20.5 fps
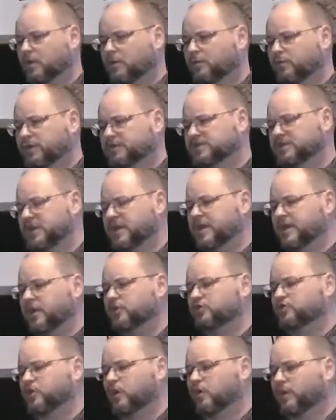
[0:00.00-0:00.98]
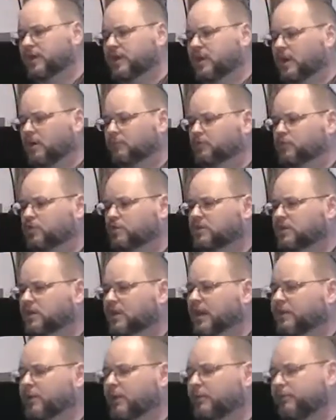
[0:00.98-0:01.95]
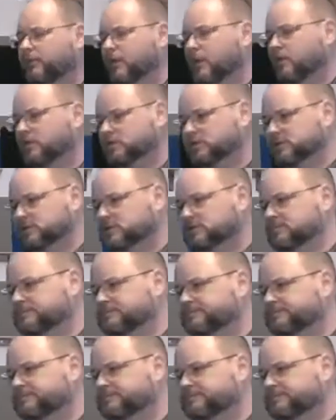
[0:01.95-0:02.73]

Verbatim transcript: But see, here's where we come to a dilemma, folks.